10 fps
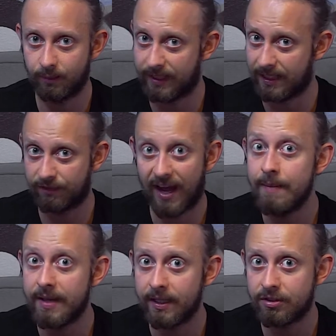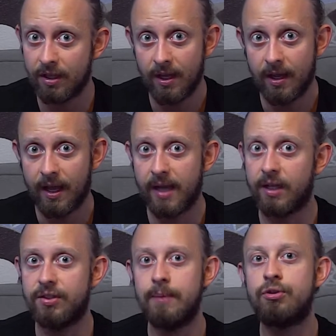It takes 5 minutes. It
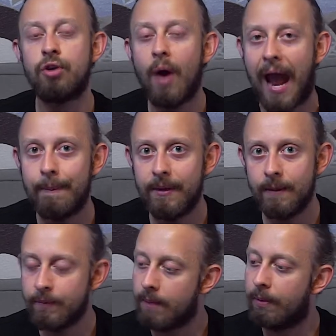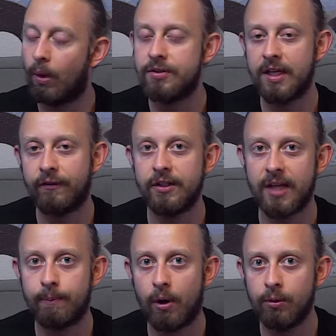could seem so happy, but once they finish
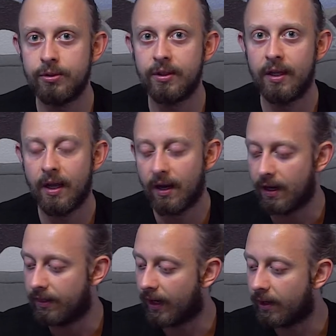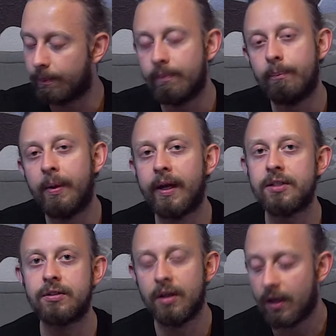that post, they're the
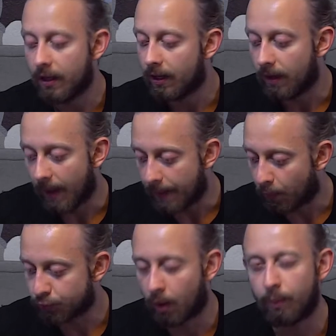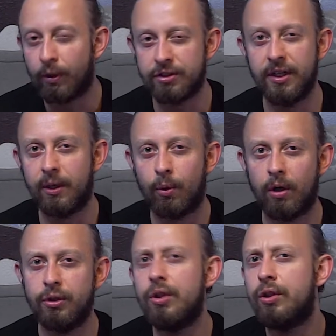biggest and most horrible person in the
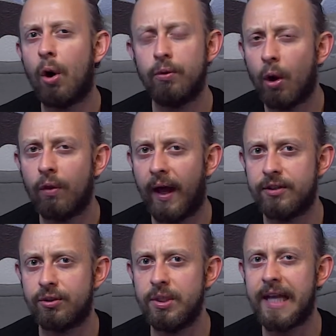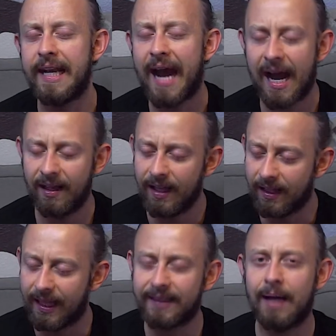world. You don't know that, so you cannot
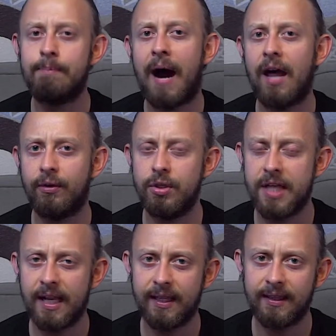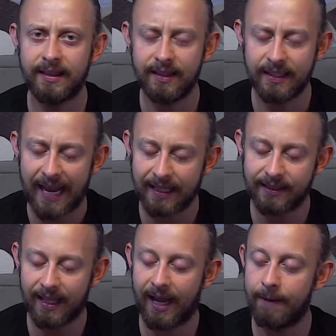let that bother you. Can't let
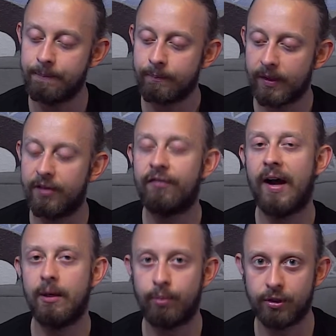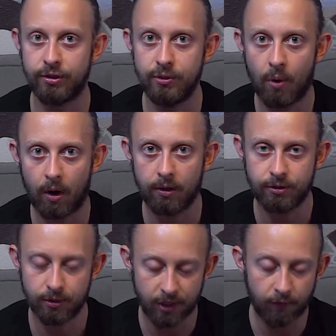that define the person you are.
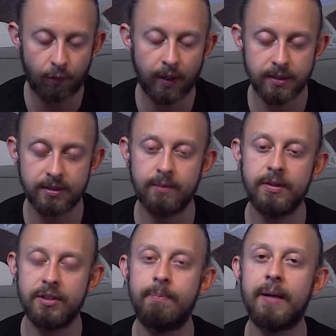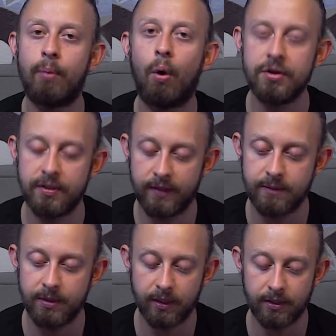So self-awareness is a big portion of this,
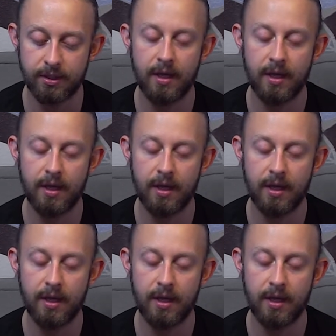because